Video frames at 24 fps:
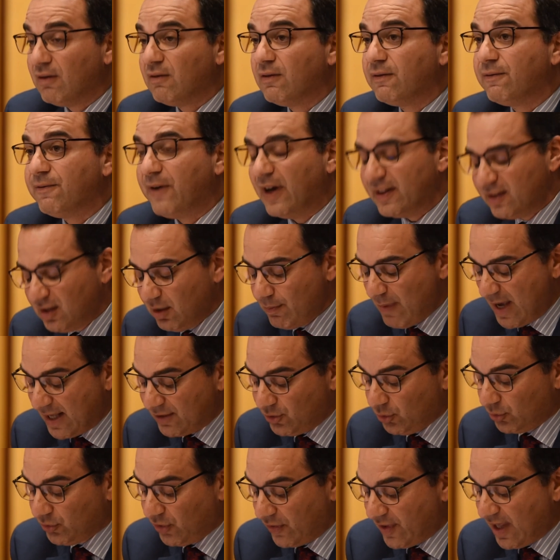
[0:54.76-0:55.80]

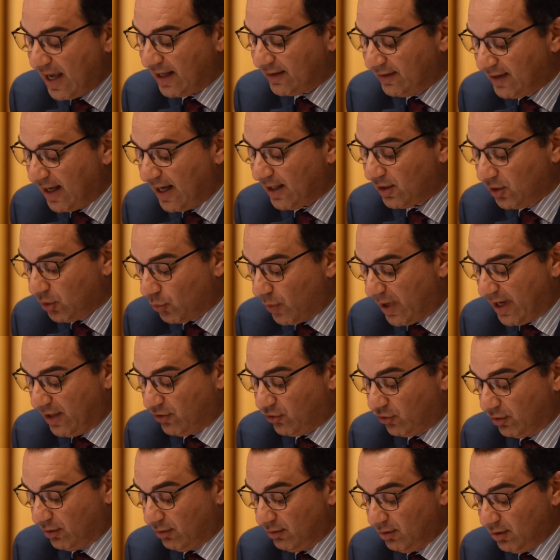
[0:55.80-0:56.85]
Fundamental to that
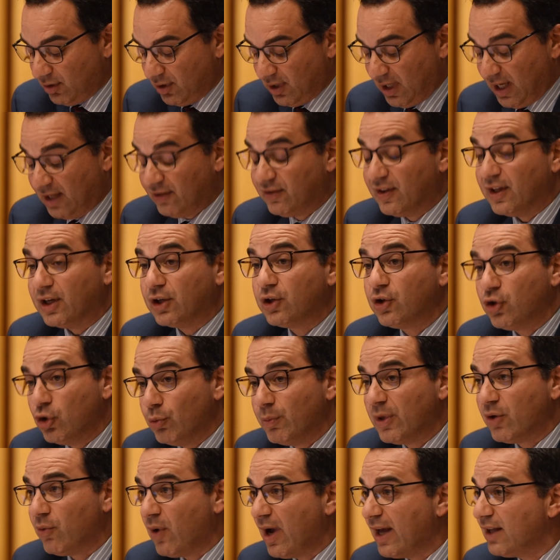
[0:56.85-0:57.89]
declaration is that
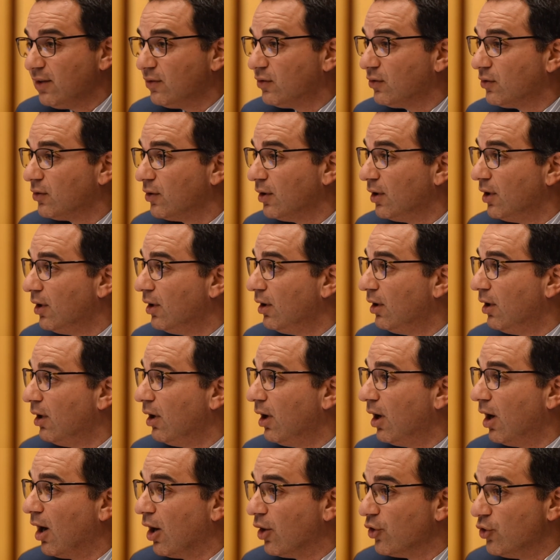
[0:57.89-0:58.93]
human rights
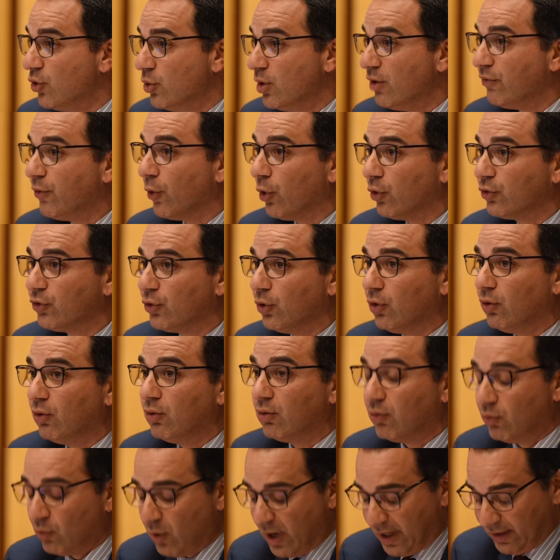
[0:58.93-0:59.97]
are universal
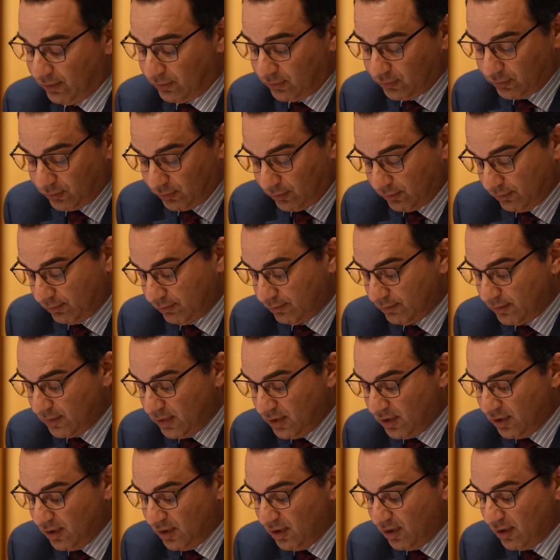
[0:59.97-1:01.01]
rights.
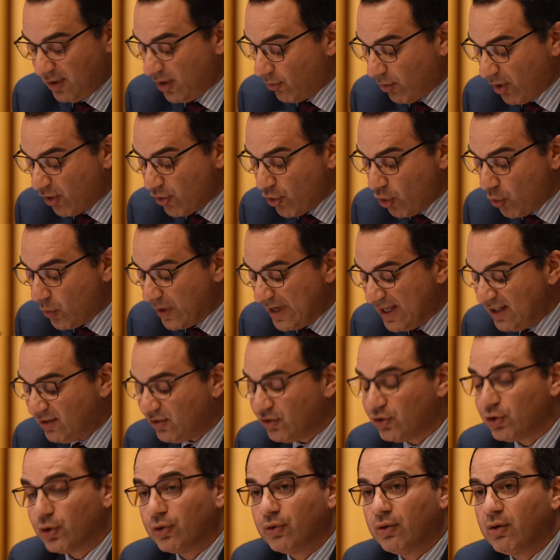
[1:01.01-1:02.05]
There are no
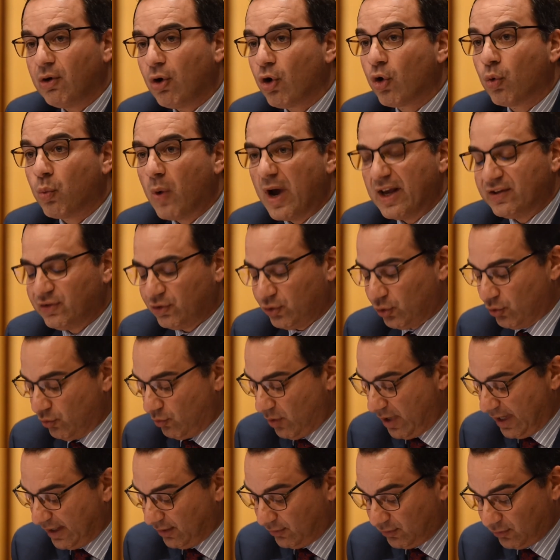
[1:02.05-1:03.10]
Eastern or
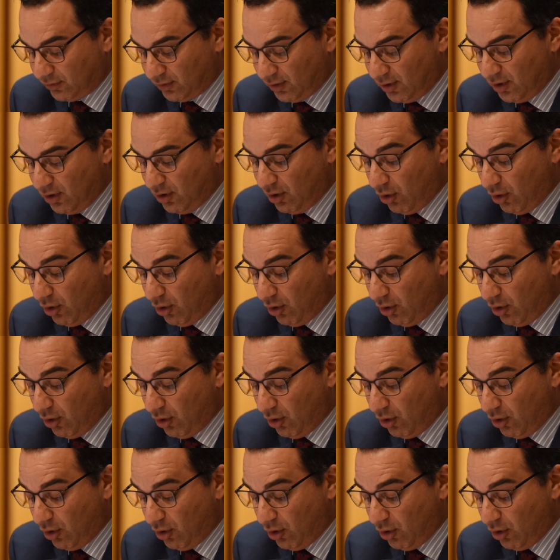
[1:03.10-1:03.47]
Western rights,